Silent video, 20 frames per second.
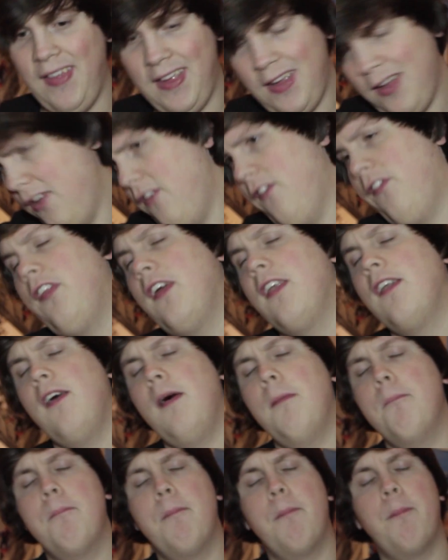and they could have done
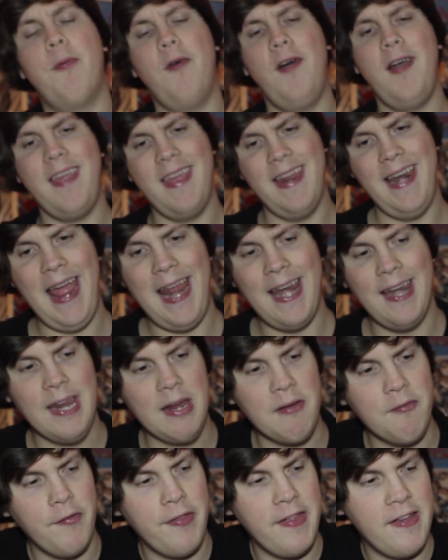a brilliant
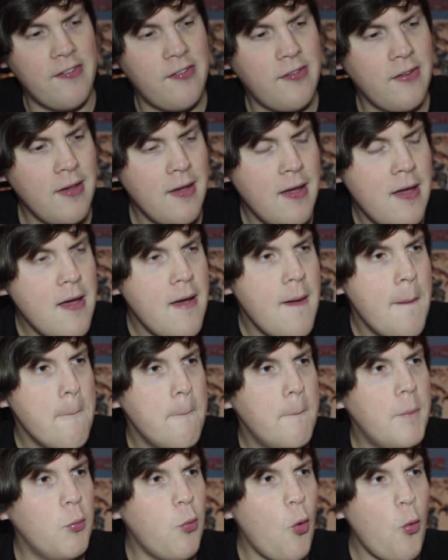ending for this,
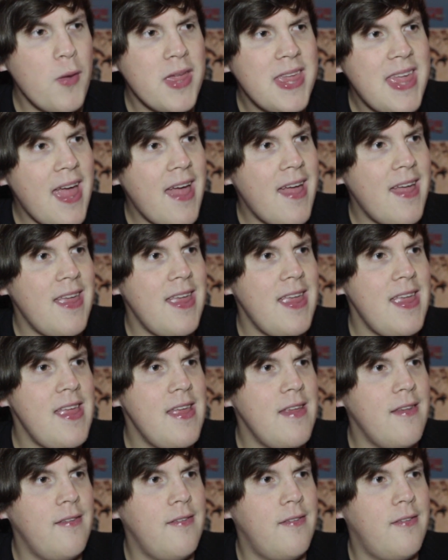but what we get
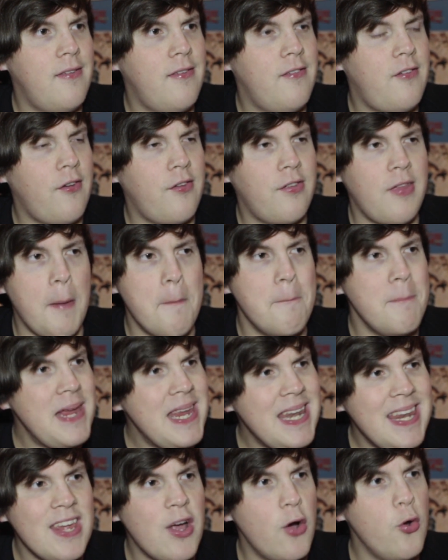is just a
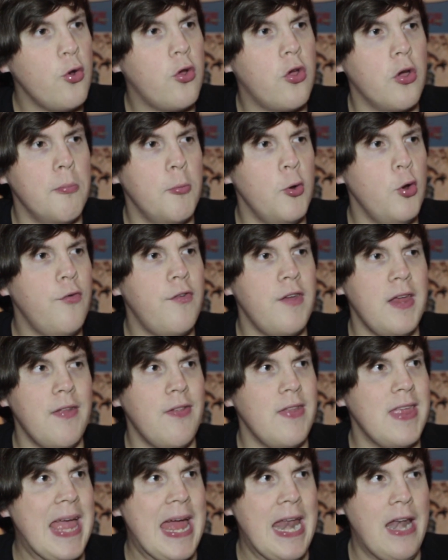mediocre movie
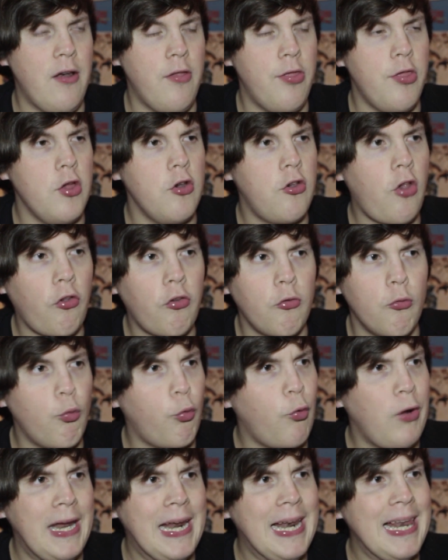in the end that doesn't
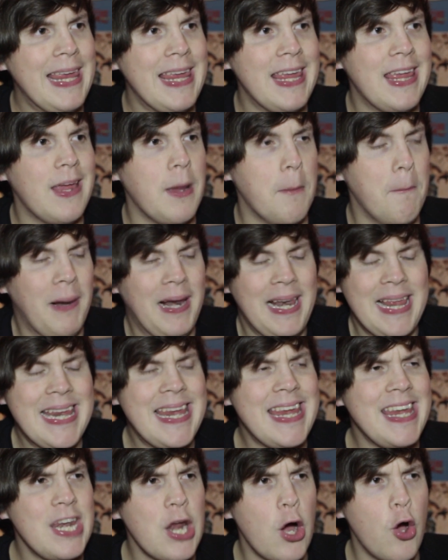really
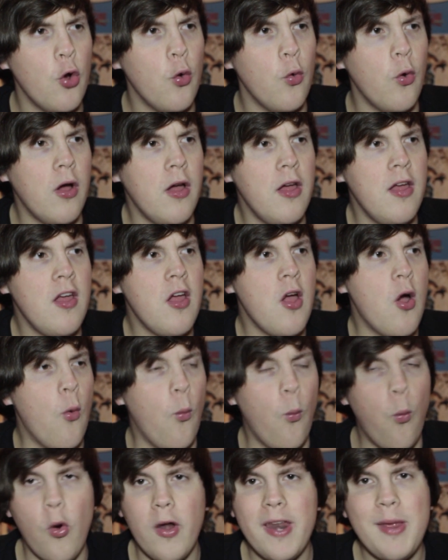completely know
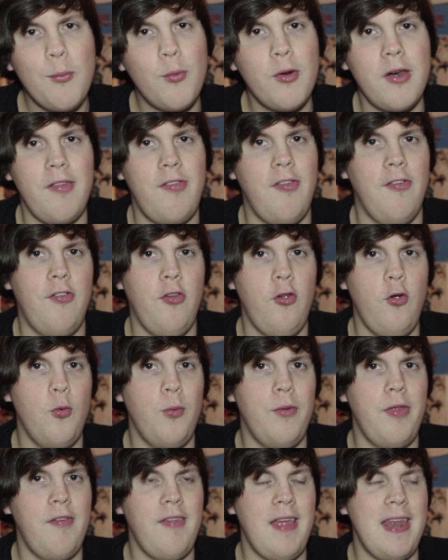what it wanted to do
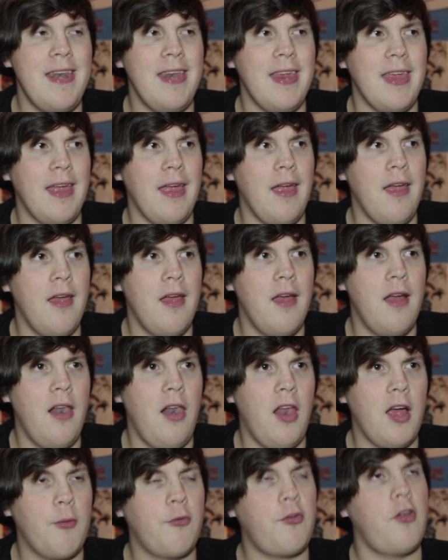with its ending.
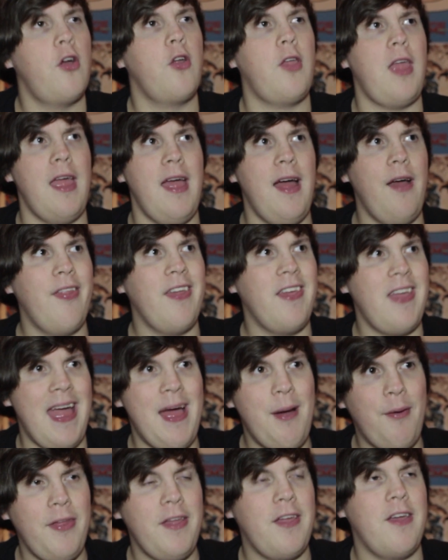Like, I was like, okay, how
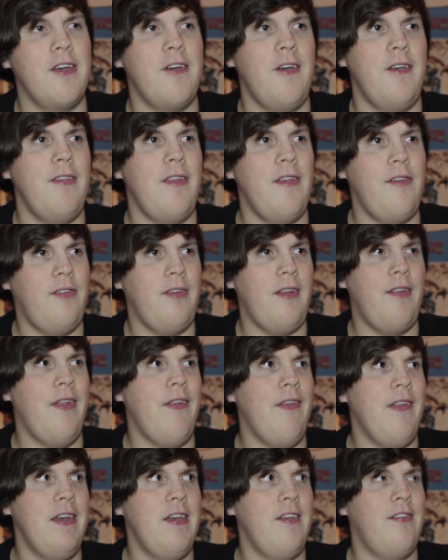are they gonna end this? And
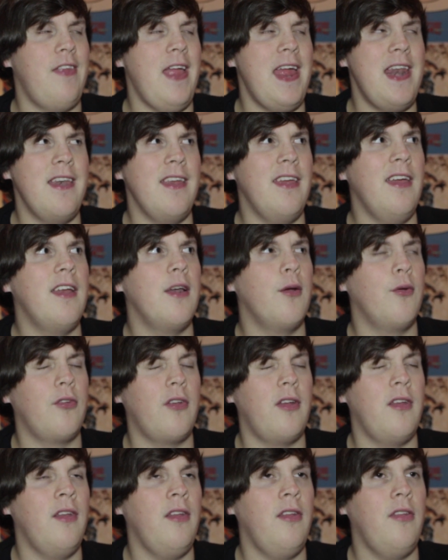then they just end it, and I was
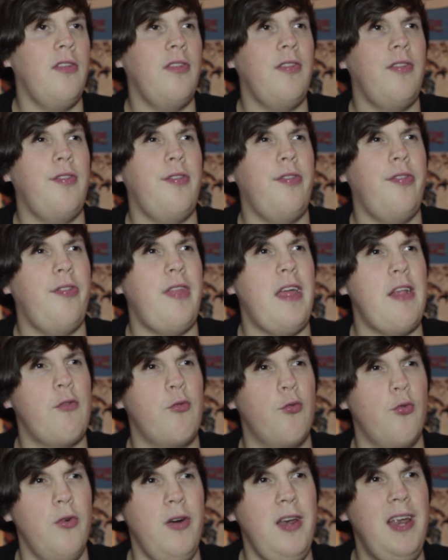like,
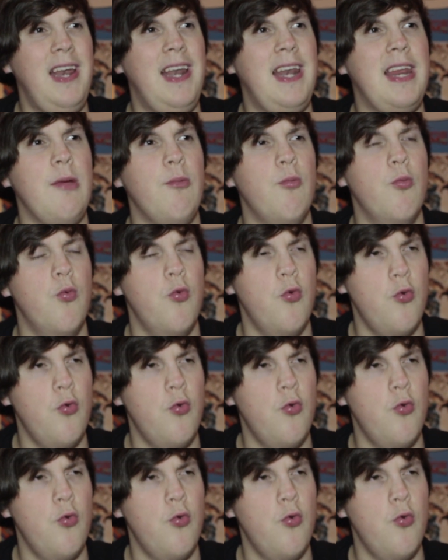that's really